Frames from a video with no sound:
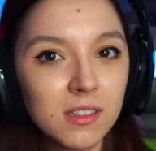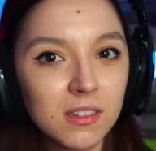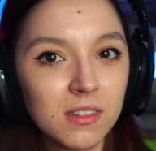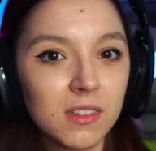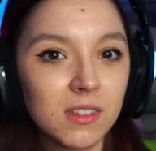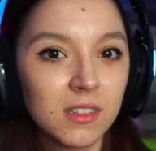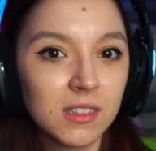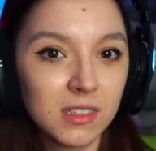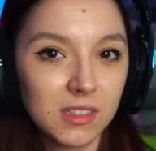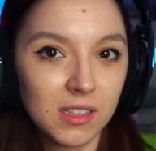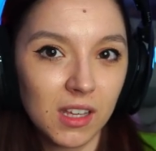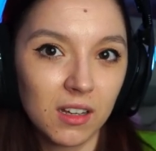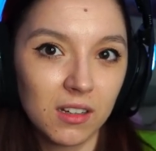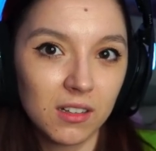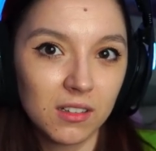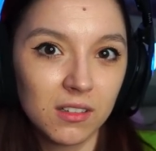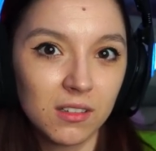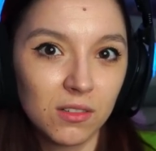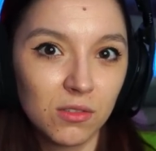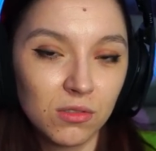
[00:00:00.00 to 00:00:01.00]

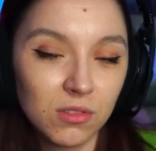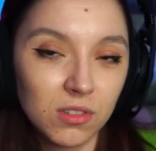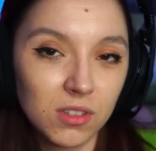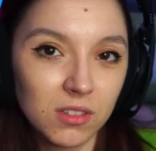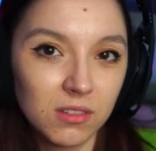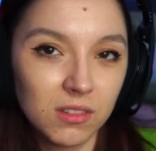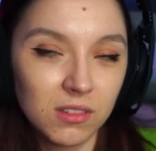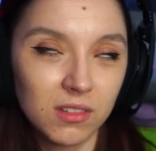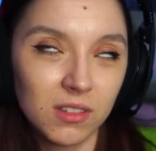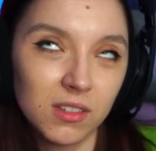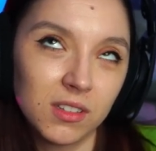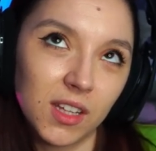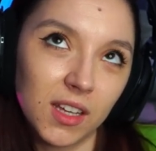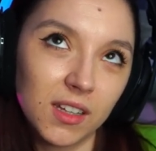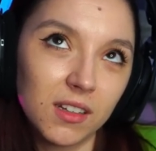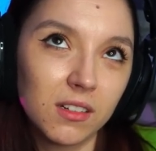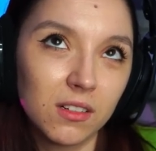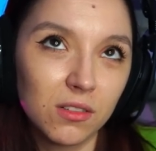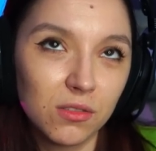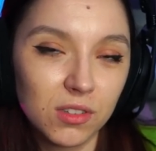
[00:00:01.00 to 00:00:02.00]
second
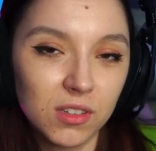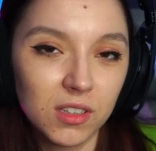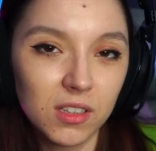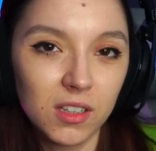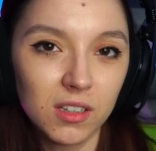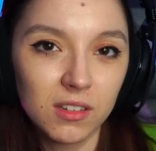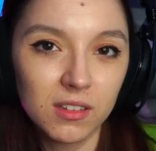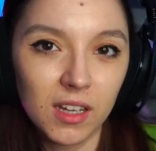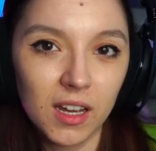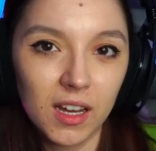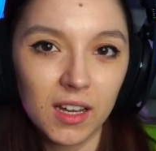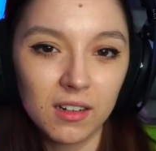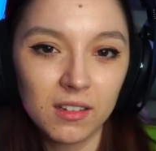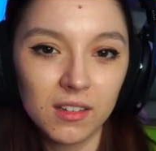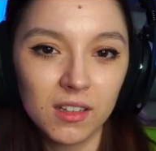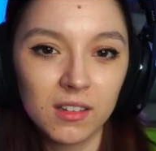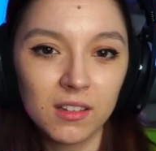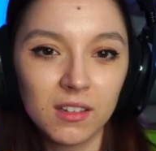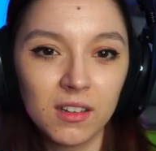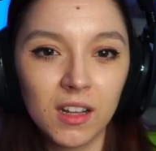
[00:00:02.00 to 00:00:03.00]
acoustic guitar
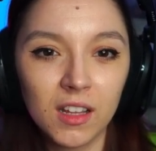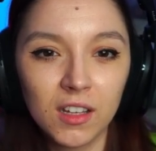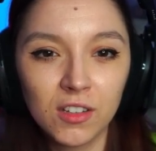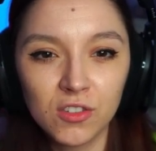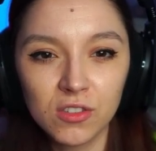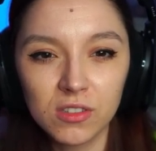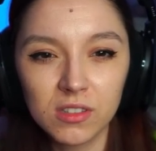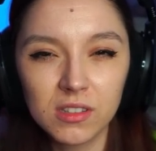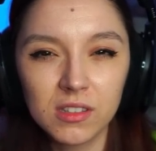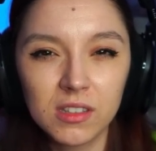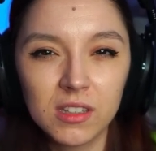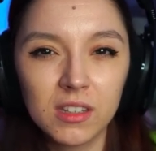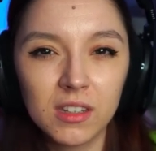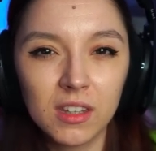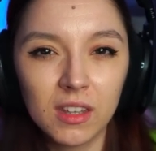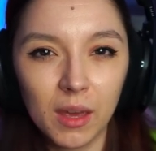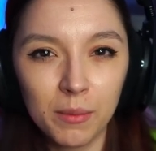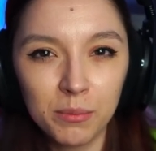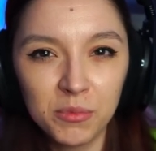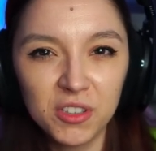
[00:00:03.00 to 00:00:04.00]
that like just
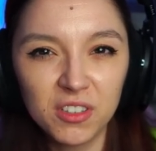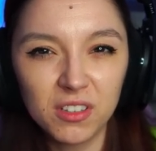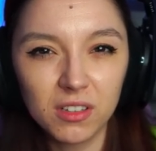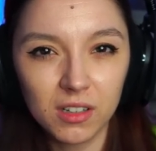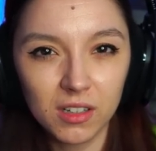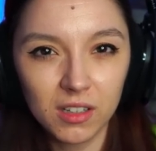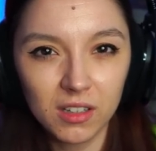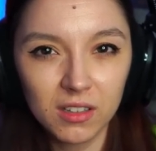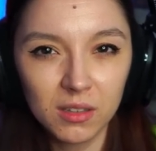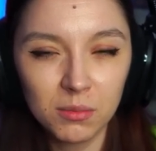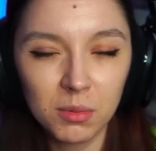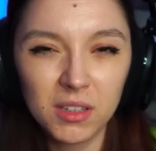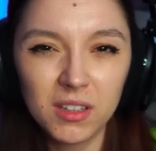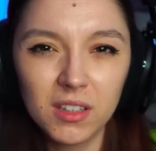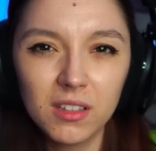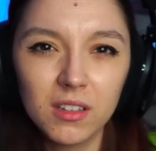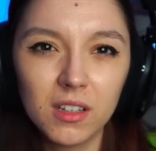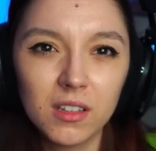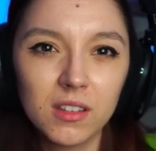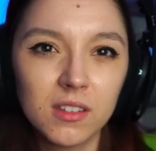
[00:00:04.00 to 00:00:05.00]
kept the rhythm. I
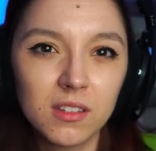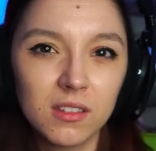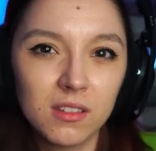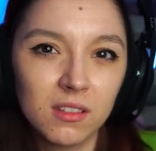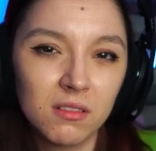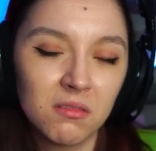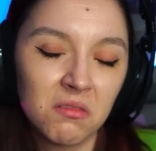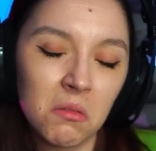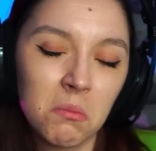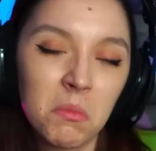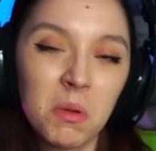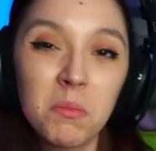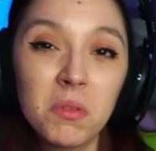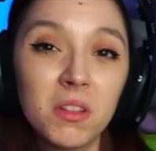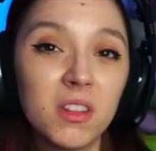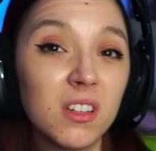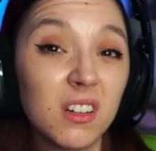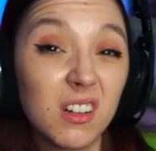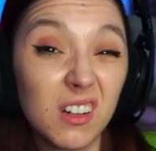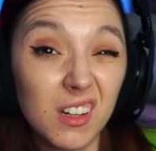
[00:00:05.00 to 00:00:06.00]
think that's maybe
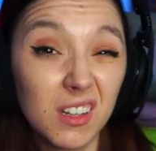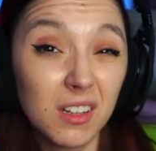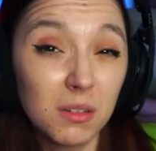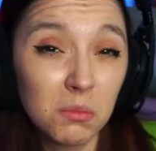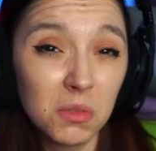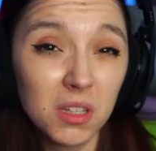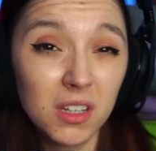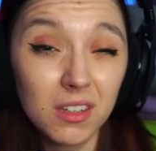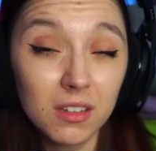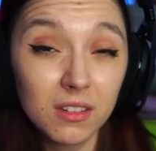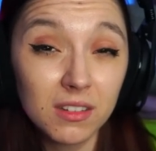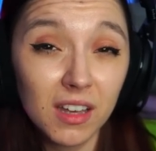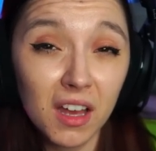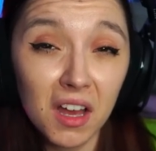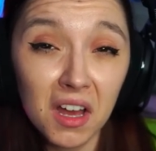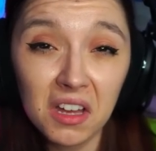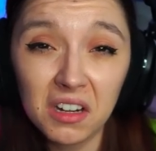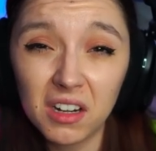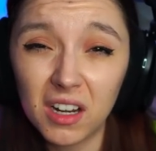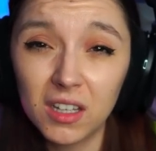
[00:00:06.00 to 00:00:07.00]
the rhythmic
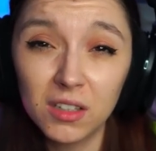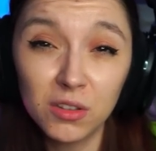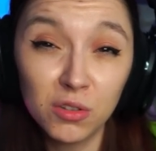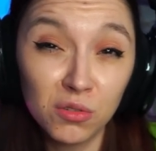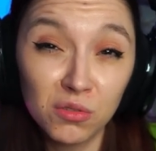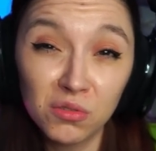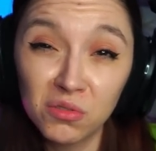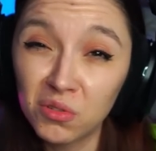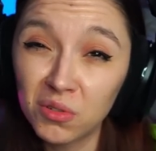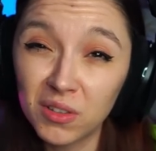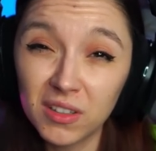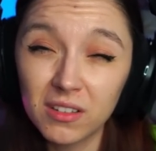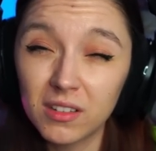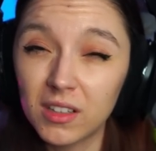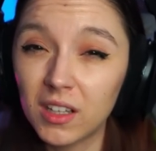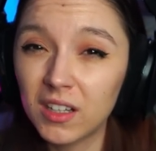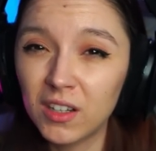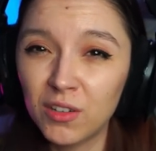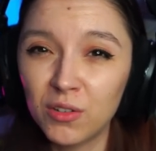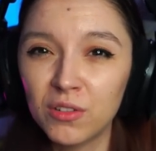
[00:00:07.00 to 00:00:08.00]
guitar, I don't know
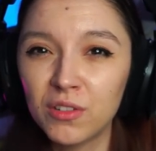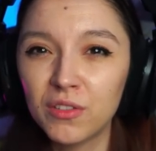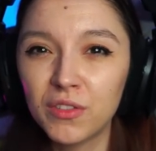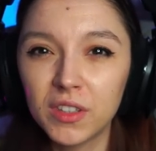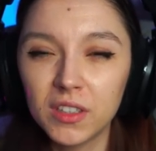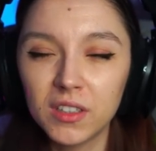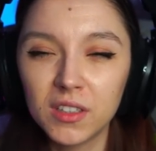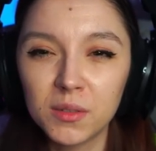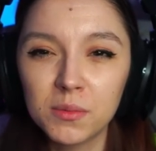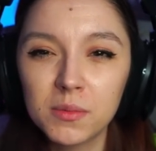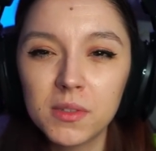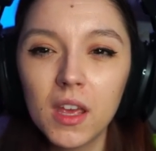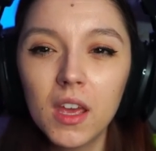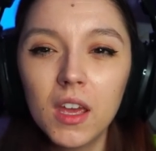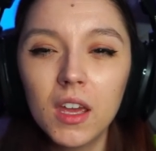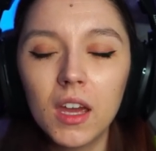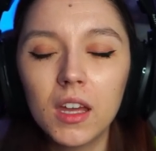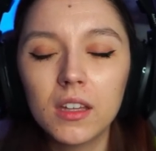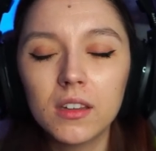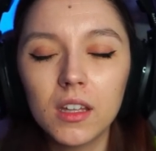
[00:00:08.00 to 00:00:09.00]
exactly all the terms.
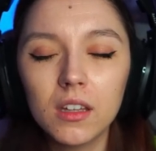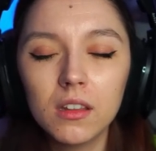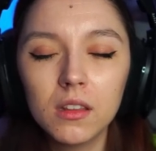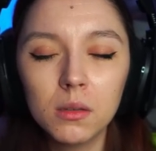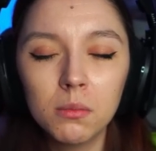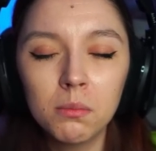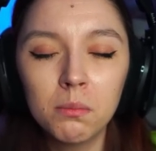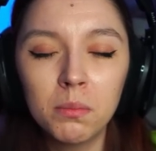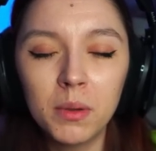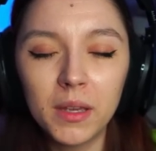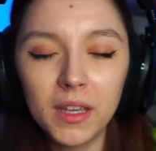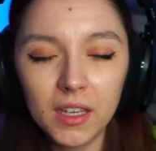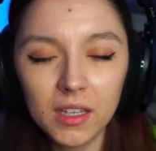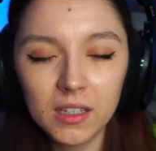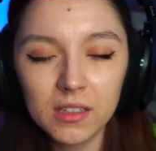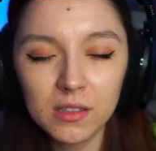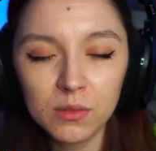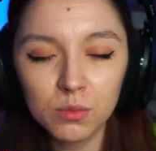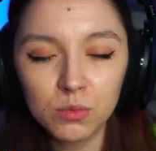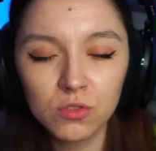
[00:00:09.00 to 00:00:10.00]
And then the
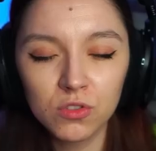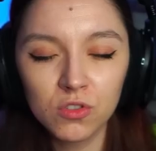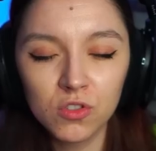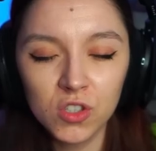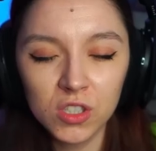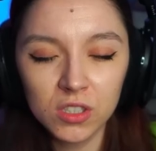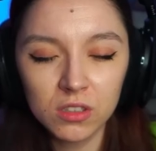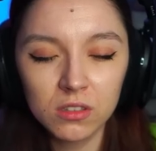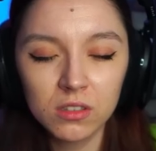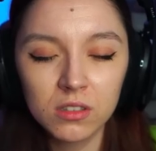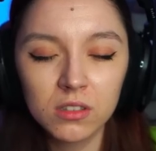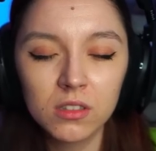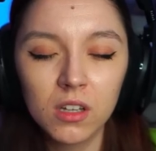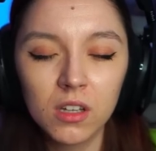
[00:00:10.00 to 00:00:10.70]
bass was just